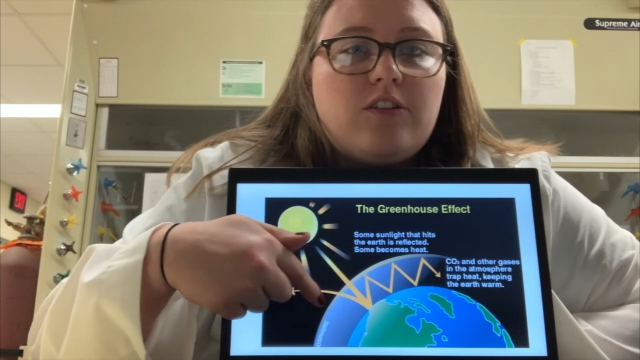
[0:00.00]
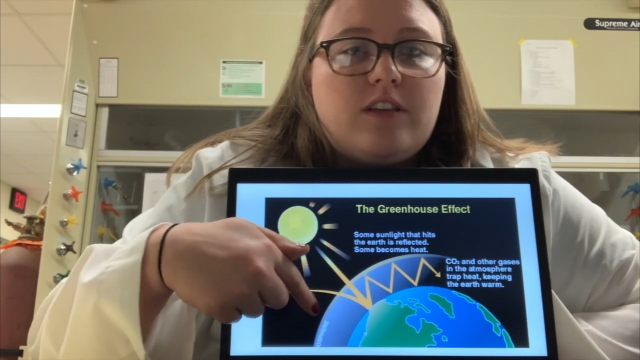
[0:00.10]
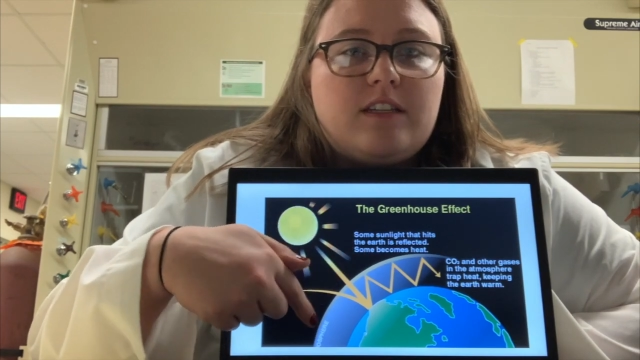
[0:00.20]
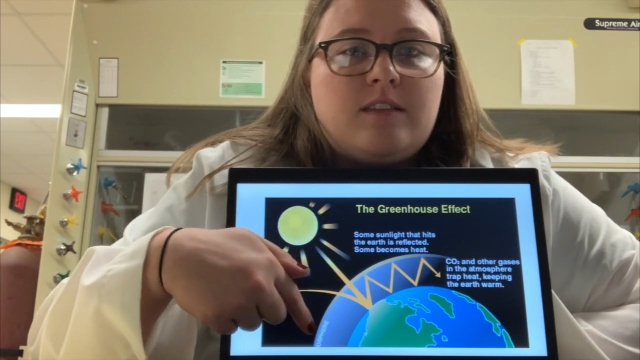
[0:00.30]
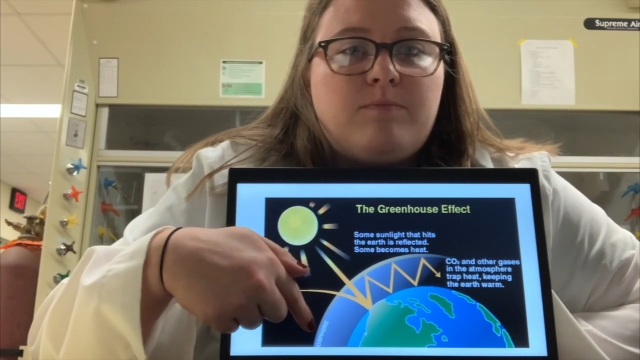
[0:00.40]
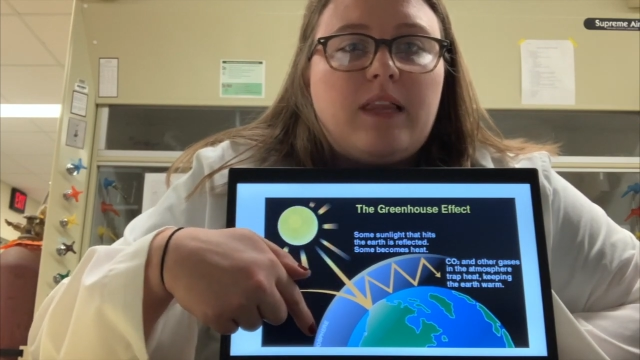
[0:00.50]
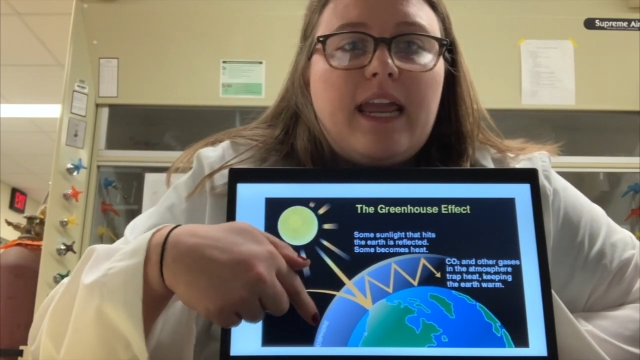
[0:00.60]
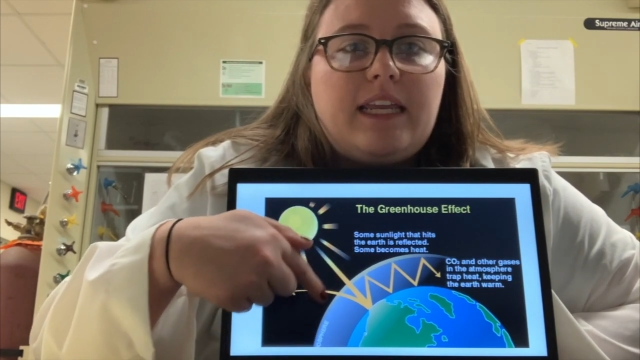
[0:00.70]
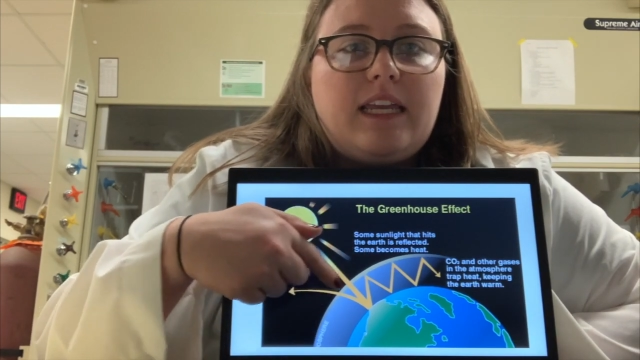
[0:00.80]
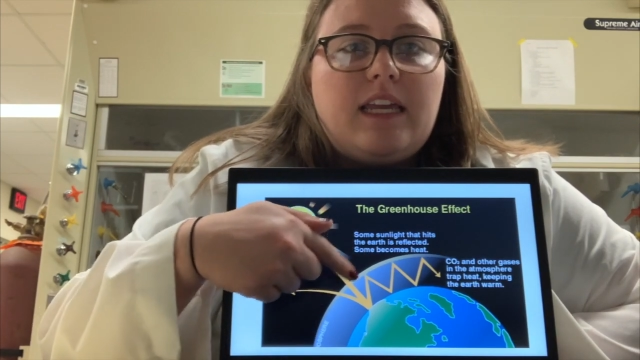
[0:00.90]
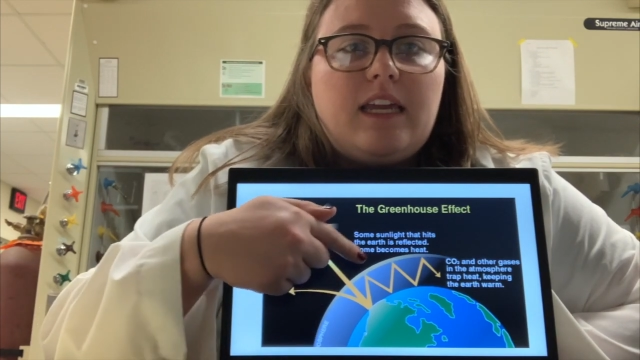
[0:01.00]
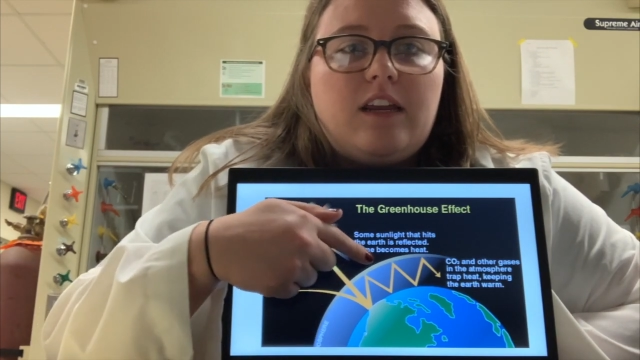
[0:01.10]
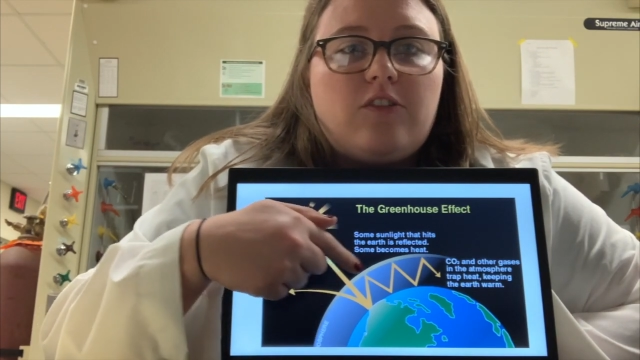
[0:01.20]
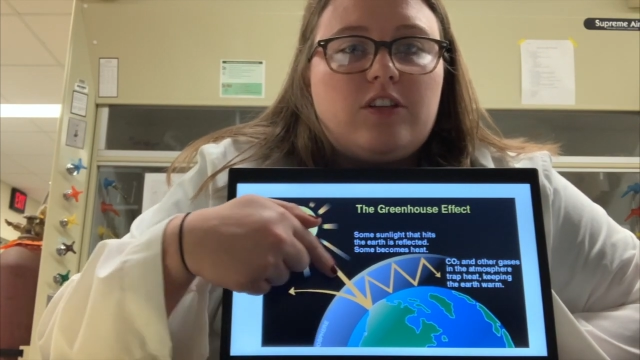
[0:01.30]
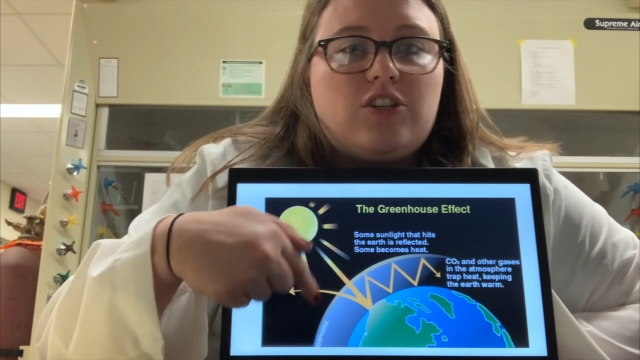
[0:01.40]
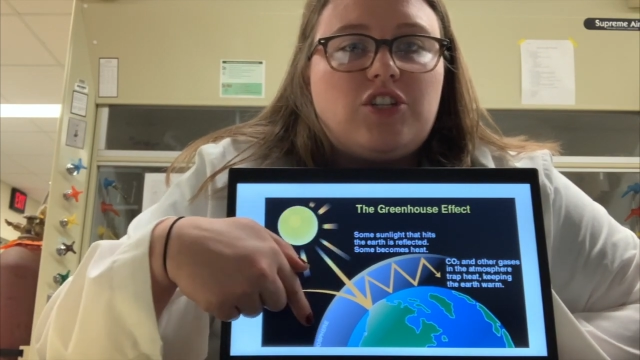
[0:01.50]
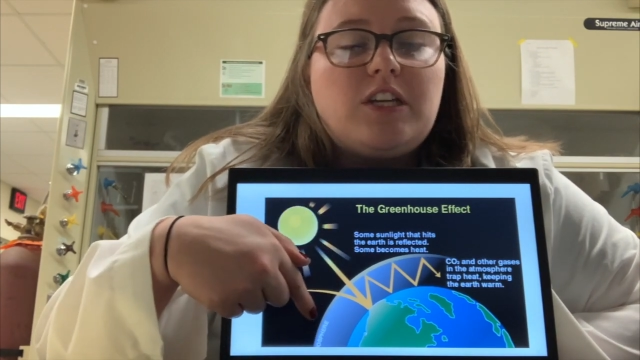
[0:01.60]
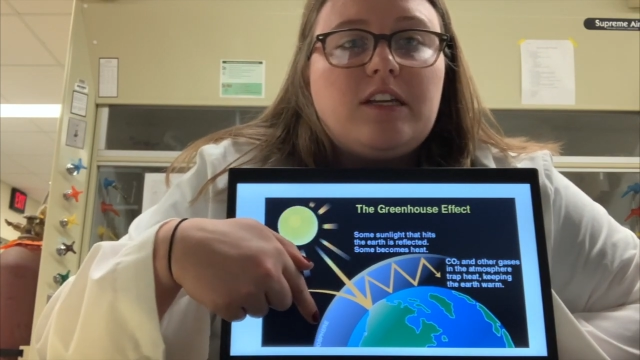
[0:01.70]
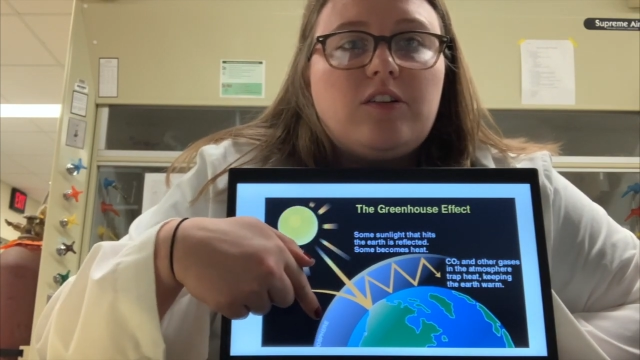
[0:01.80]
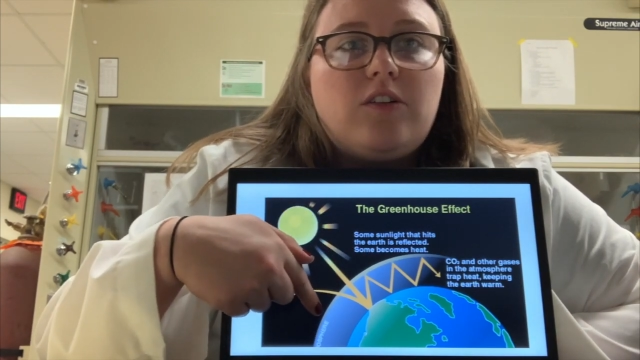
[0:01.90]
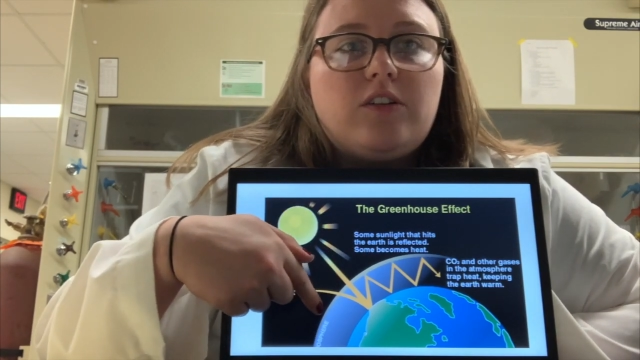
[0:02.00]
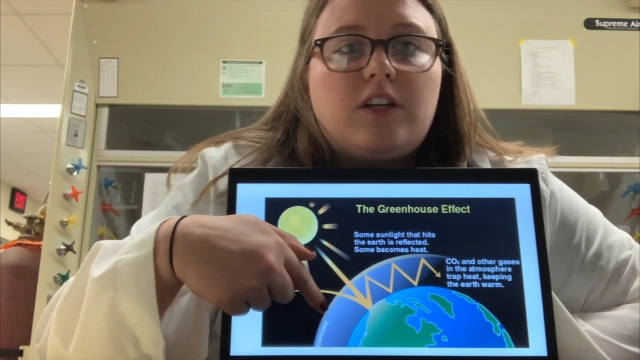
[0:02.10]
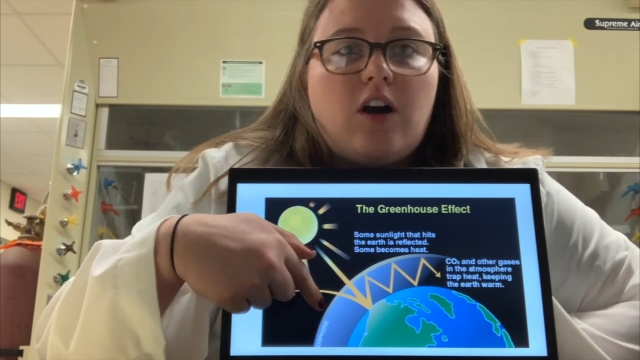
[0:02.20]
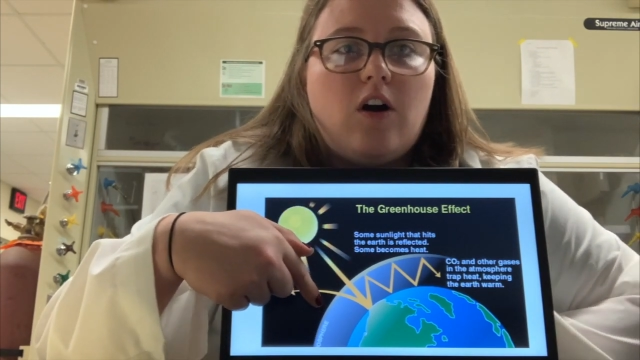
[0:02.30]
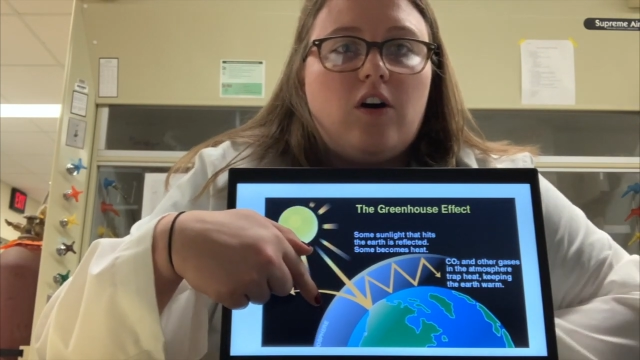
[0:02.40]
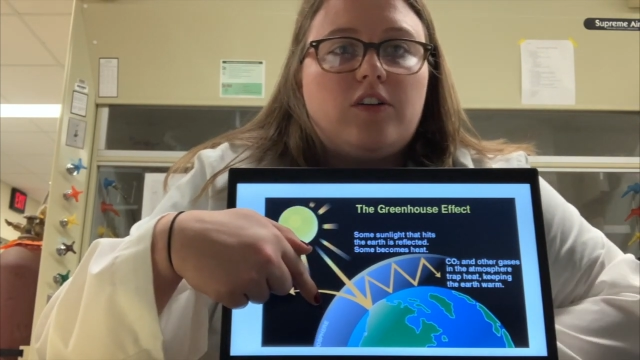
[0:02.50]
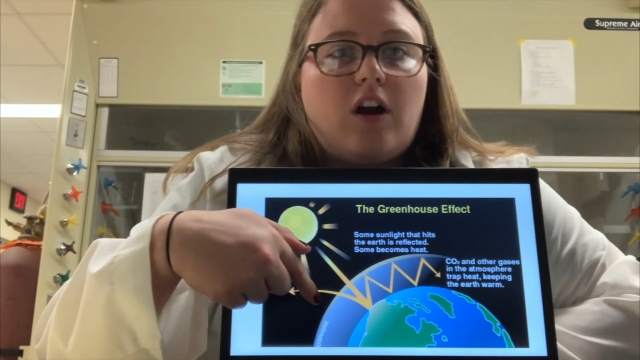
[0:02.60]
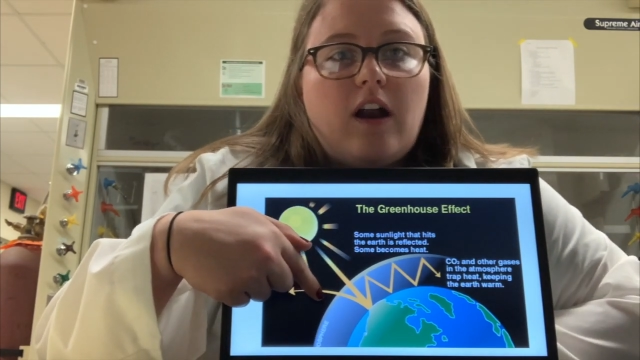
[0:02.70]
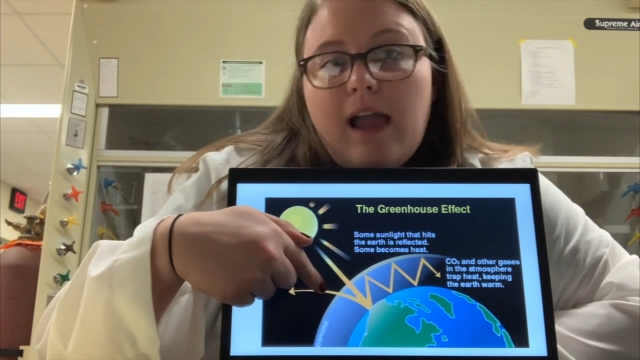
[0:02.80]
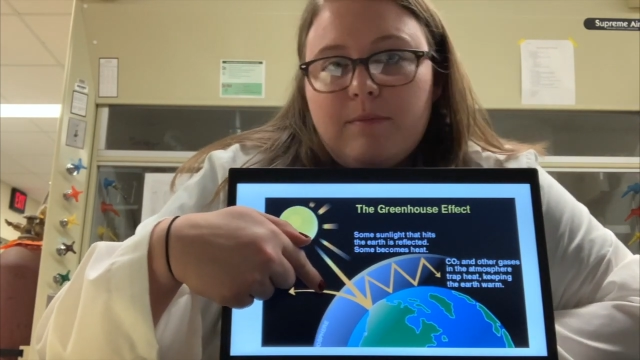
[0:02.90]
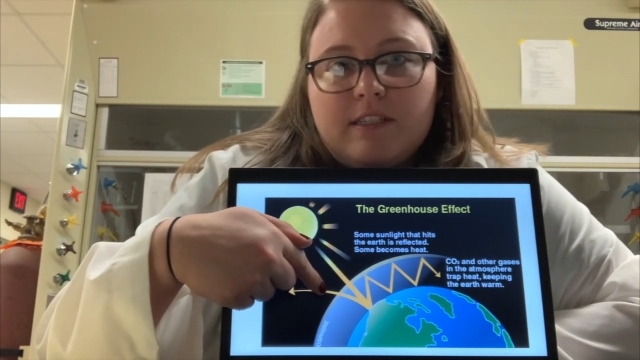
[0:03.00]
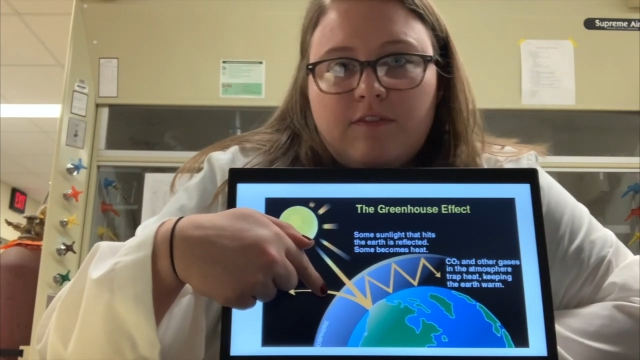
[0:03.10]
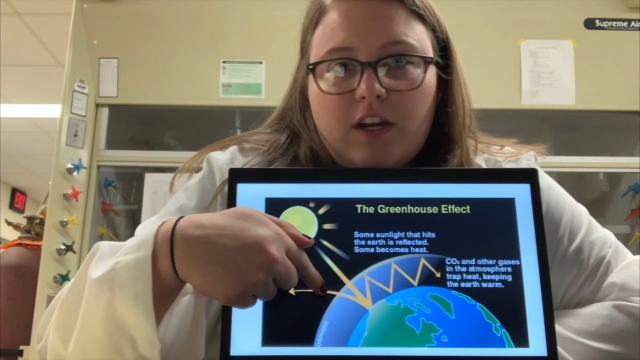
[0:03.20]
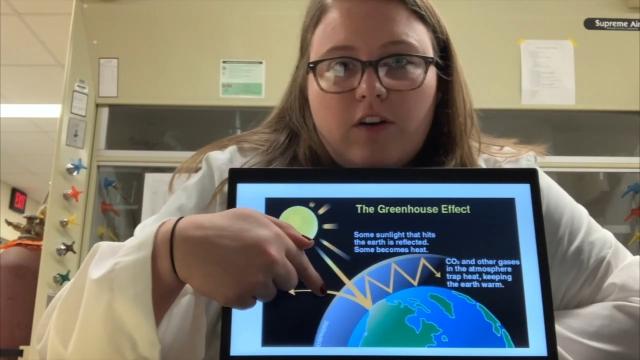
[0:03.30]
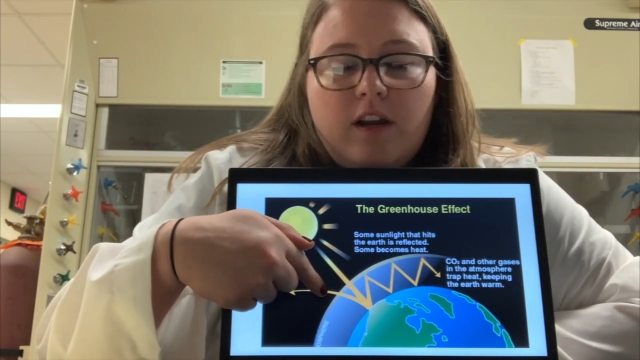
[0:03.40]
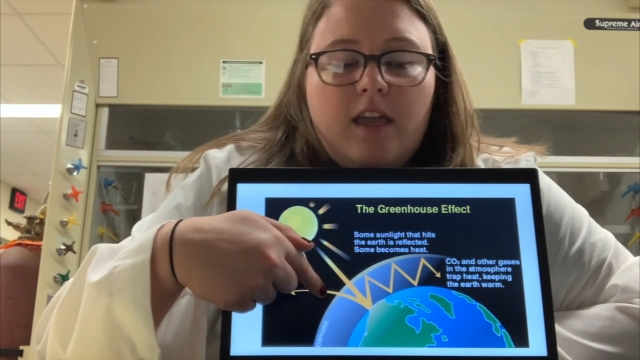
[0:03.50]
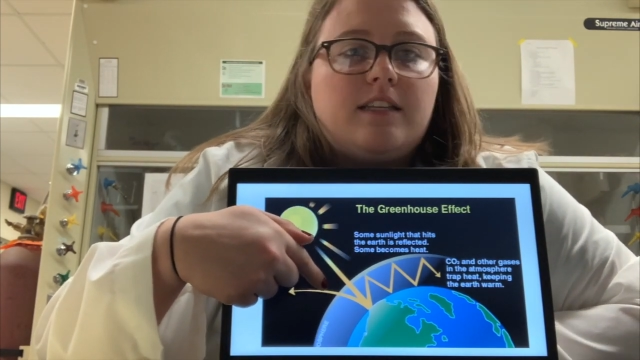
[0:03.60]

or this blanket, or this shield called our atmosphere.